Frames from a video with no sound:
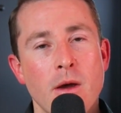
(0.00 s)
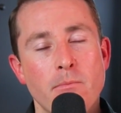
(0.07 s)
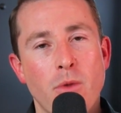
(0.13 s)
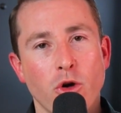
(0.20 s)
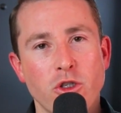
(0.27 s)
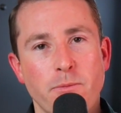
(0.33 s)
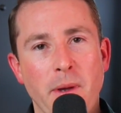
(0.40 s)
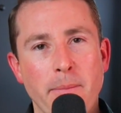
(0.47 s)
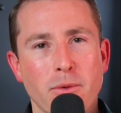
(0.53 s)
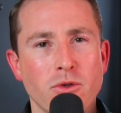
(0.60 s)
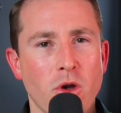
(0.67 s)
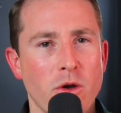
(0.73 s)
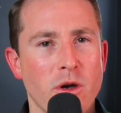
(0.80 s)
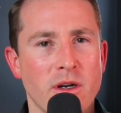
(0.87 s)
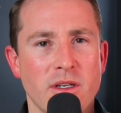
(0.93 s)
Most people
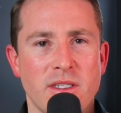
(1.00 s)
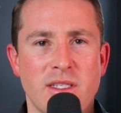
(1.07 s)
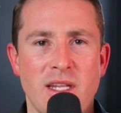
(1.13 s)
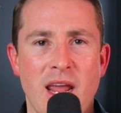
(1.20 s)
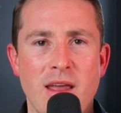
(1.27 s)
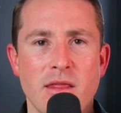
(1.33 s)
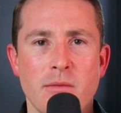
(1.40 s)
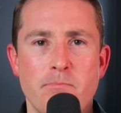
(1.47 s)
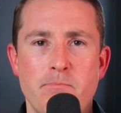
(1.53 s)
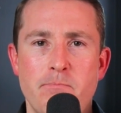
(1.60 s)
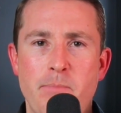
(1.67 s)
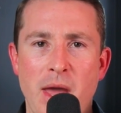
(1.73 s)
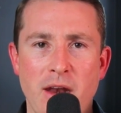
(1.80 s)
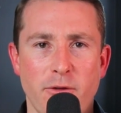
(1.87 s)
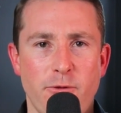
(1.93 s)
don't understand the
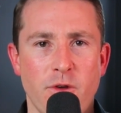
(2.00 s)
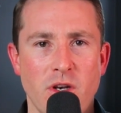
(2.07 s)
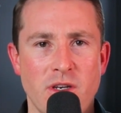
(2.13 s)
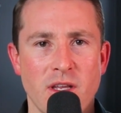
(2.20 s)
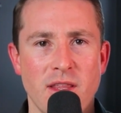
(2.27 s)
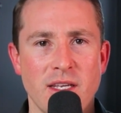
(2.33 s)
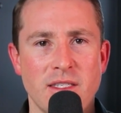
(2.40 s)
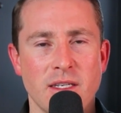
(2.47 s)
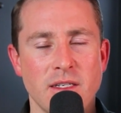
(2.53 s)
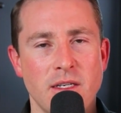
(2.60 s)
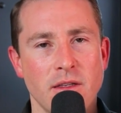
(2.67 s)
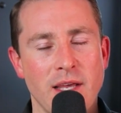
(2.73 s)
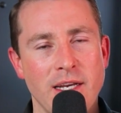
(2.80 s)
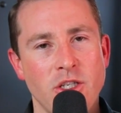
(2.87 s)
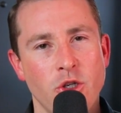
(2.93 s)
benefit to this
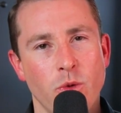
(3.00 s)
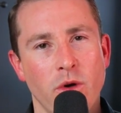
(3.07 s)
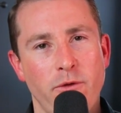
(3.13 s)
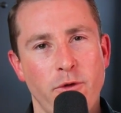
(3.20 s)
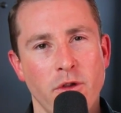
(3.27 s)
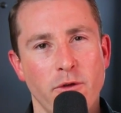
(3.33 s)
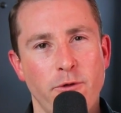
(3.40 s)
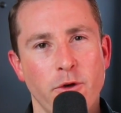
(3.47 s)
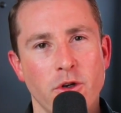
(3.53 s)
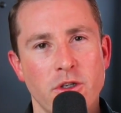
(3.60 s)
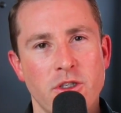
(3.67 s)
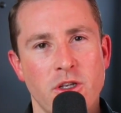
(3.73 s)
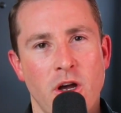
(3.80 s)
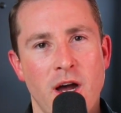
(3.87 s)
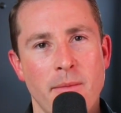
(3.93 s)
until they do it for the
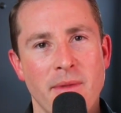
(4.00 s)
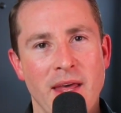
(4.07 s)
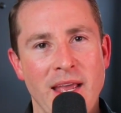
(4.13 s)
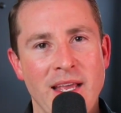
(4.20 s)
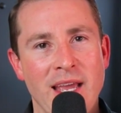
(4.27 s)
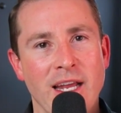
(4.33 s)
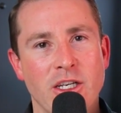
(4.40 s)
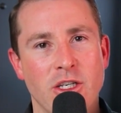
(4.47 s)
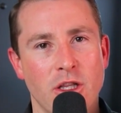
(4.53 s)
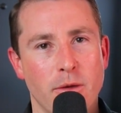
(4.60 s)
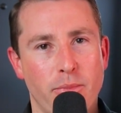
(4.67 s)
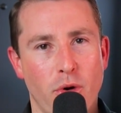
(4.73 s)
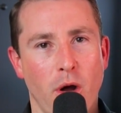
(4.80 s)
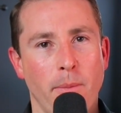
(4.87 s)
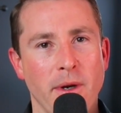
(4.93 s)
first time and they get to the
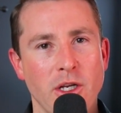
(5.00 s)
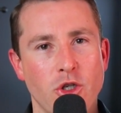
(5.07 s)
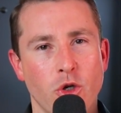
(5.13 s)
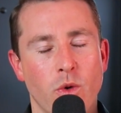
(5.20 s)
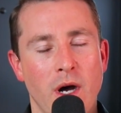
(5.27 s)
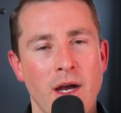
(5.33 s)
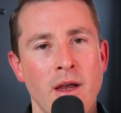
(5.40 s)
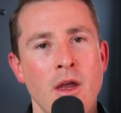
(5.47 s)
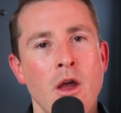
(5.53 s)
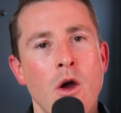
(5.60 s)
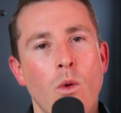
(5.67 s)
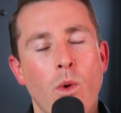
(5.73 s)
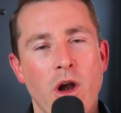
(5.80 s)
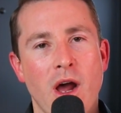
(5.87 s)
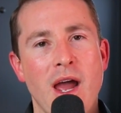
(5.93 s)
property tour.
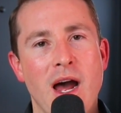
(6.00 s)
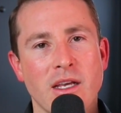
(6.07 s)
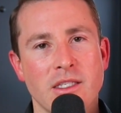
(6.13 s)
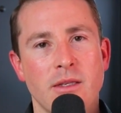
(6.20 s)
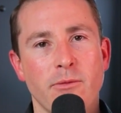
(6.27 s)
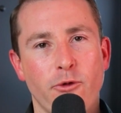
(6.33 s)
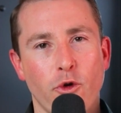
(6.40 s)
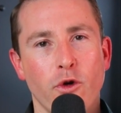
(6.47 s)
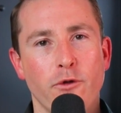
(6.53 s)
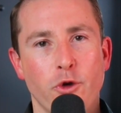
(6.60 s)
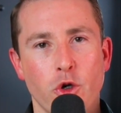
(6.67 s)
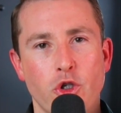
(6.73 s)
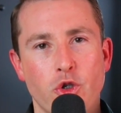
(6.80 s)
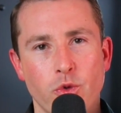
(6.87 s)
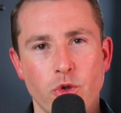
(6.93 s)
When I ask them for a
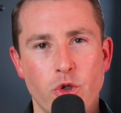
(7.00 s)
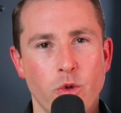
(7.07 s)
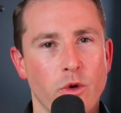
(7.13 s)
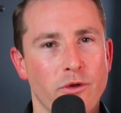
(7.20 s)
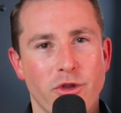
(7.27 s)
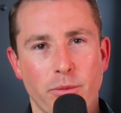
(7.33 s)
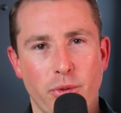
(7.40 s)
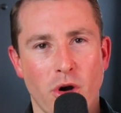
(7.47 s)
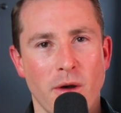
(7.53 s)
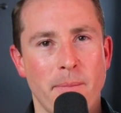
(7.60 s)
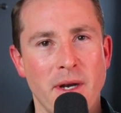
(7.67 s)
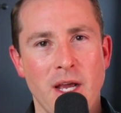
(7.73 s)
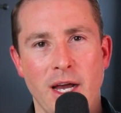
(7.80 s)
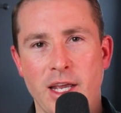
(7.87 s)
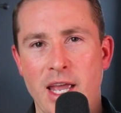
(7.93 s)
virtual tour of the
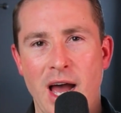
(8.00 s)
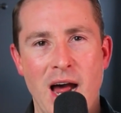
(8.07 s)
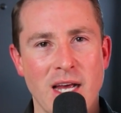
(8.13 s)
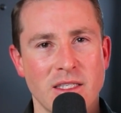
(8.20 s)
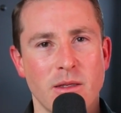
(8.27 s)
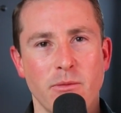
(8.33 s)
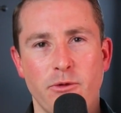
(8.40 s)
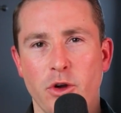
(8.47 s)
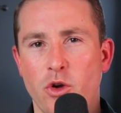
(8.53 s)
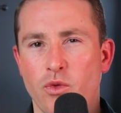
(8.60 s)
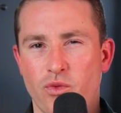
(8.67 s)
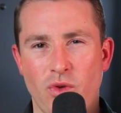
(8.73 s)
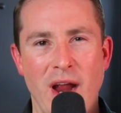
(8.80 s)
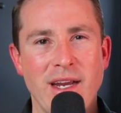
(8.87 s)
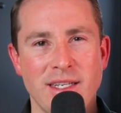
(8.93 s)
property, I ask them for
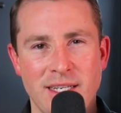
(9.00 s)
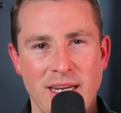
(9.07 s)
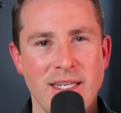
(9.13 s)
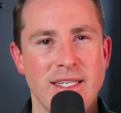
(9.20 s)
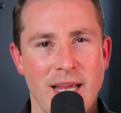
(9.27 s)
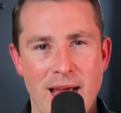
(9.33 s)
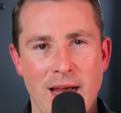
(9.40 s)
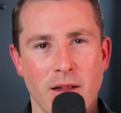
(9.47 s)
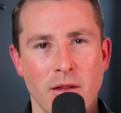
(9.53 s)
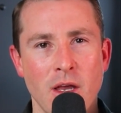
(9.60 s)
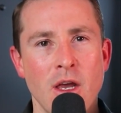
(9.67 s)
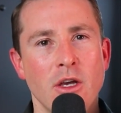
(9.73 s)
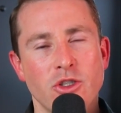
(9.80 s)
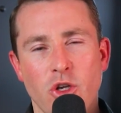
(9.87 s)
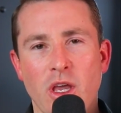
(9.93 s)
great detail.
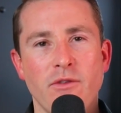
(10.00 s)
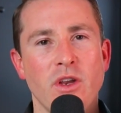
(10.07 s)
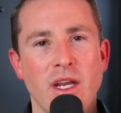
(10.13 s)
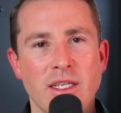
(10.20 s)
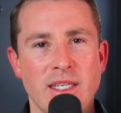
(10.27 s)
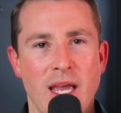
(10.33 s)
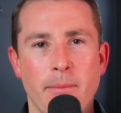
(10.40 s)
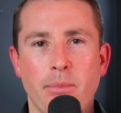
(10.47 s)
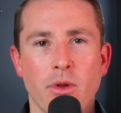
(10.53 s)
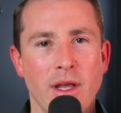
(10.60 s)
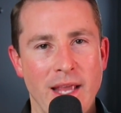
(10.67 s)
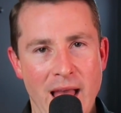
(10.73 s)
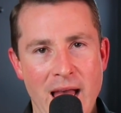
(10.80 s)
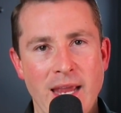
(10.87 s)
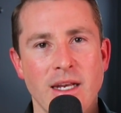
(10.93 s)
So give you an example
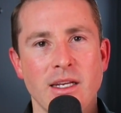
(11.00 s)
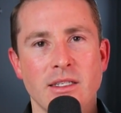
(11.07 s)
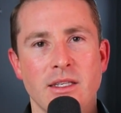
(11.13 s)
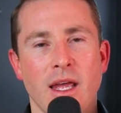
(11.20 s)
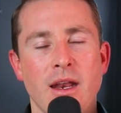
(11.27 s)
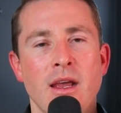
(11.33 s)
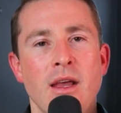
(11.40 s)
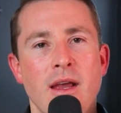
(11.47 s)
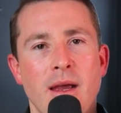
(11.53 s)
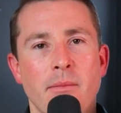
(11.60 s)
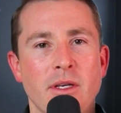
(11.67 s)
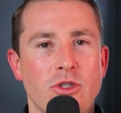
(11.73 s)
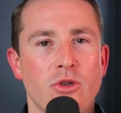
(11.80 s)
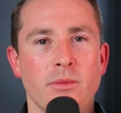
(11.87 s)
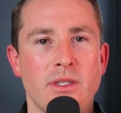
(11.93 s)
again is that
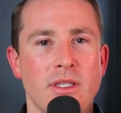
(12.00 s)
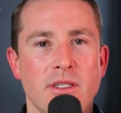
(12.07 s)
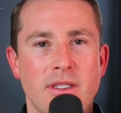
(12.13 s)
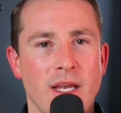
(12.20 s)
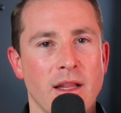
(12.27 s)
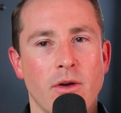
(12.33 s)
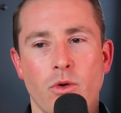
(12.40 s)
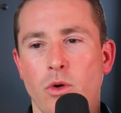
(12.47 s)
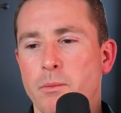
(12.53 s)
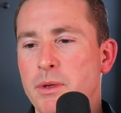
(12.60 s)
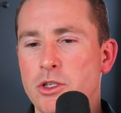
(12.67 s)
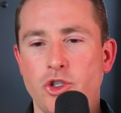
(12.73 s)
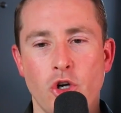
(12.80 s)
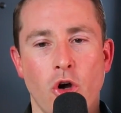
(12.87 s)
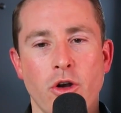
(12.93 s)
Mr. and Mrs. Seller or
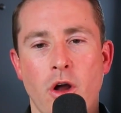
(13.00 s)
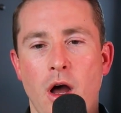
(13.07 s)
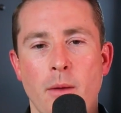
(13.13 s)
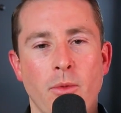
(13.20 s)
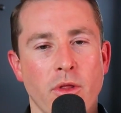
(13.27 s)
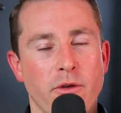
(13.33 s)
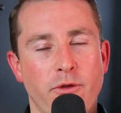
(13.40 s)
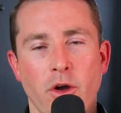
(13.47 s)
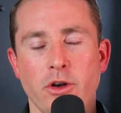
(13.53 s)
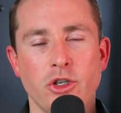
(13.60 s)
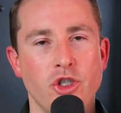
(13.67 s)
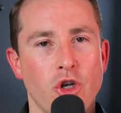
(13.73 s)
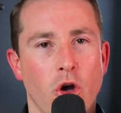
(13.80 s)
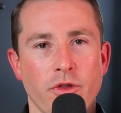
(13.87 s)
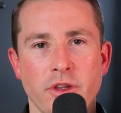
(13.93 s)
John, I'm on the phone to
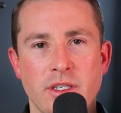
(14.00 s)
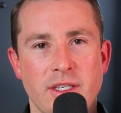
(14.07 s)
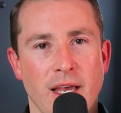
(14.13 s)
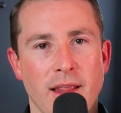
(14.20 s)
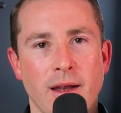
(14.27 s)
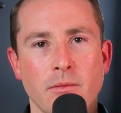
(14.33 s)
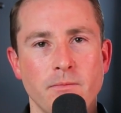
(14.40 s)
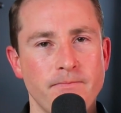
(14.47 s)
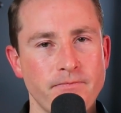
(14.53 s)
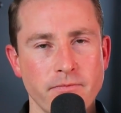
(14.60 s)
John the seller.